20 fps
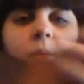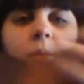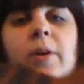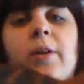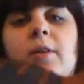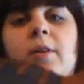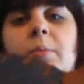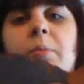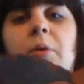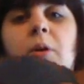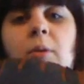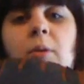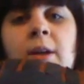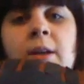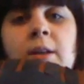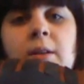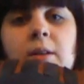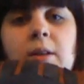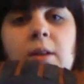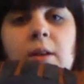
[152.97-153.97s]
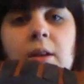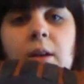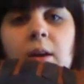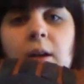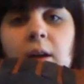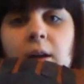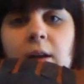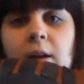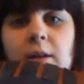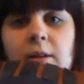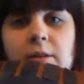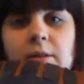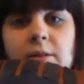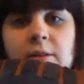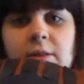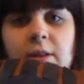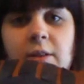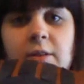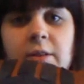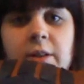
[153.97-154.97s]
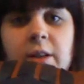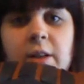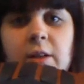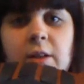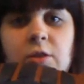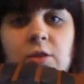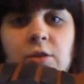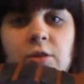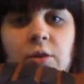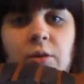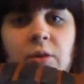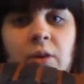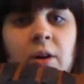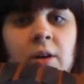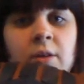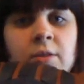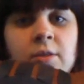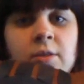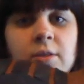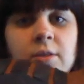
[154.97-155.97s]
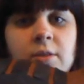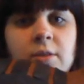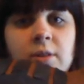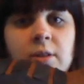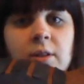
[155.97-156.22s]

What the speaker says: point to point is 16 inches across.